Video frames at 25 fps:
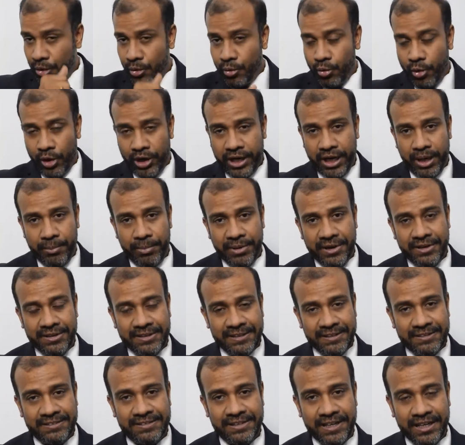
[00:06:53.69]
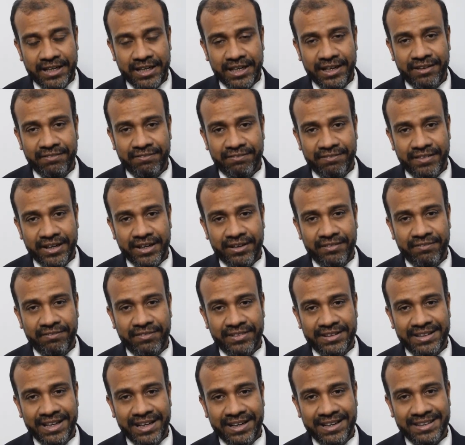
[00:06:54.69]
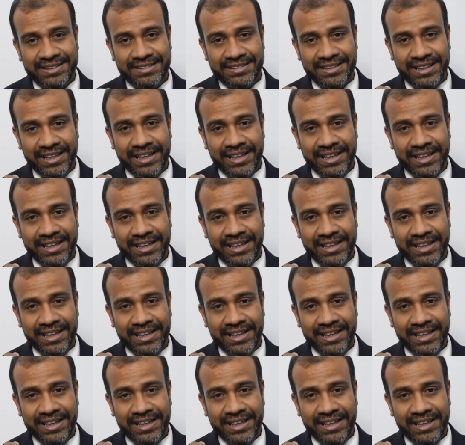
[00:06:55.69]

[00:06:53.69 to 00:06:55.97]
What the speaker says: What happens is that if there is